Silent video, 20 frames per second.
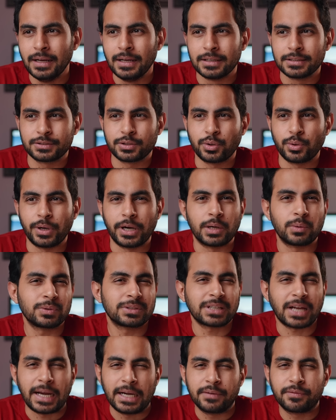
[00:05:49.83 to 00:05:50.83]
So it was
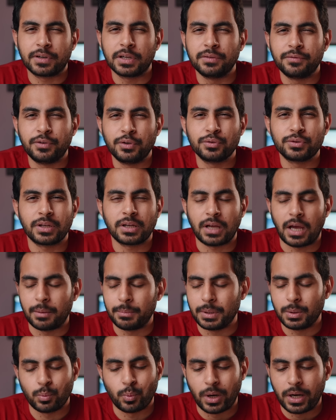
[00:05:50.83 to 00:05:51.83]
kind of confusing. I
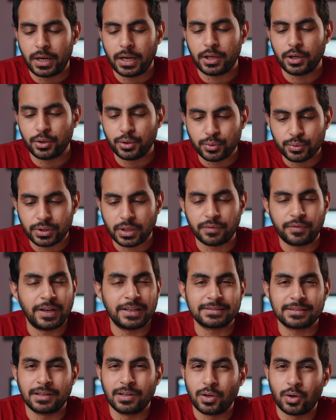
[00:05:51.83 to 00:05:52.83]
mean, one day you're using
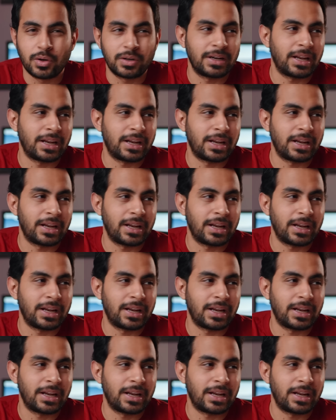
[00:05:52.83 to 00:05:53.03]
face unlock,